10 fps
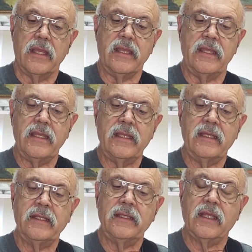
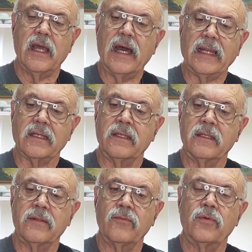in the
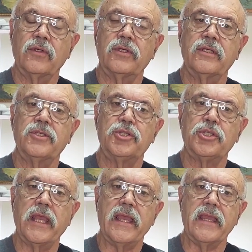cottonwood
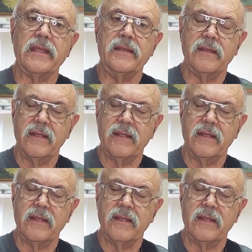shade